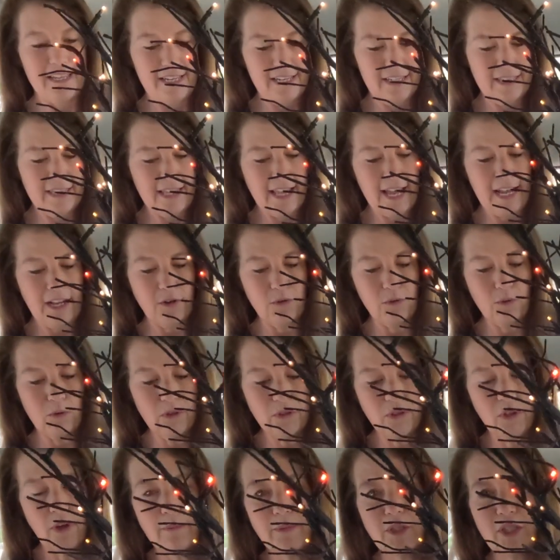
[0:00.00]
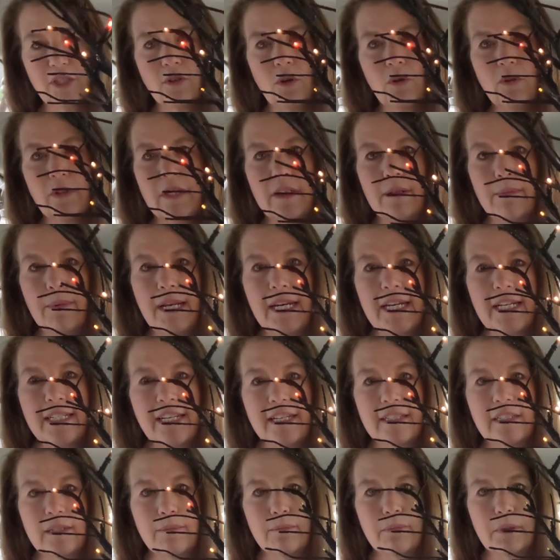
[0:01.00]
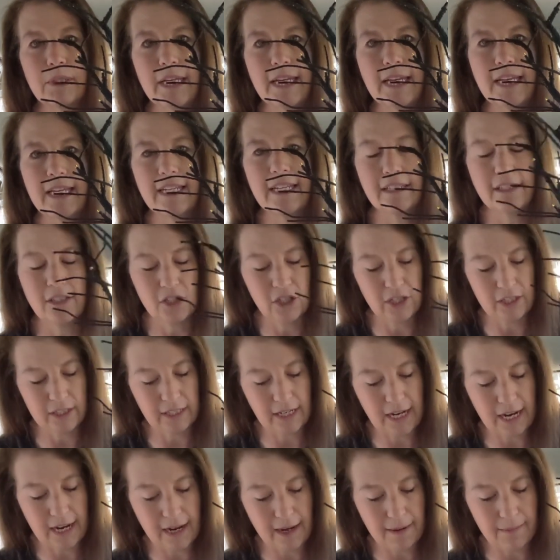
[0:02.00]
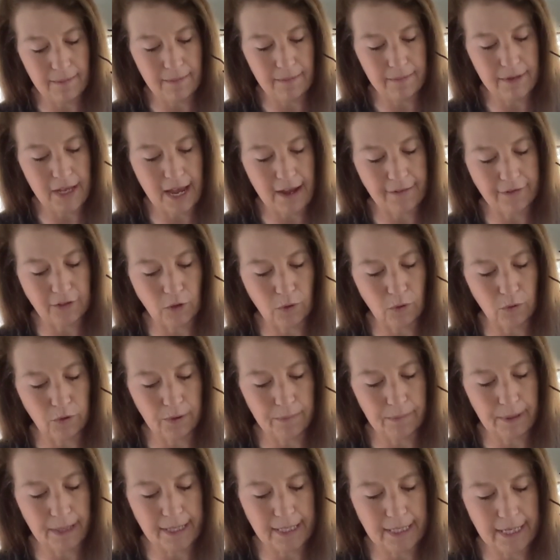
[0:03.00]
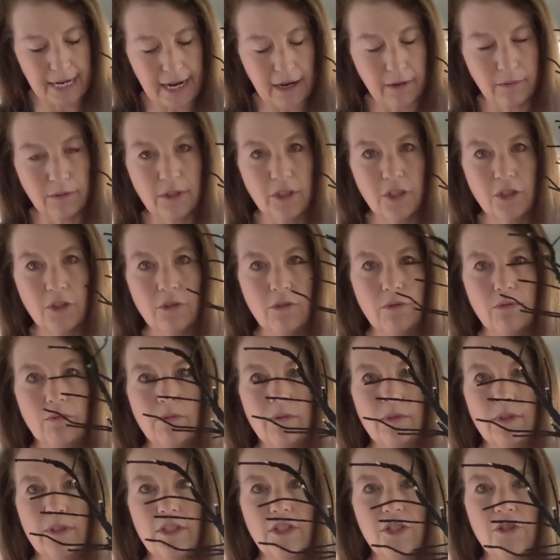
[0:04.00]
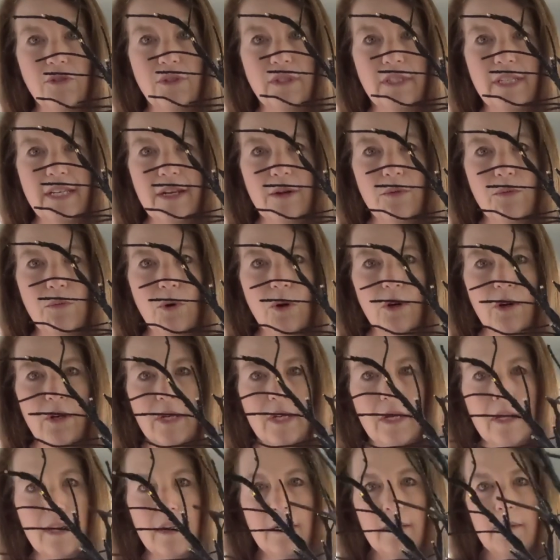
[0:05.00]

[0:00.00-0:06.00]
isn't that cool? So I'm just holding the button. It doesn't blink. It's just um, you have to hold the button down to, to see it work.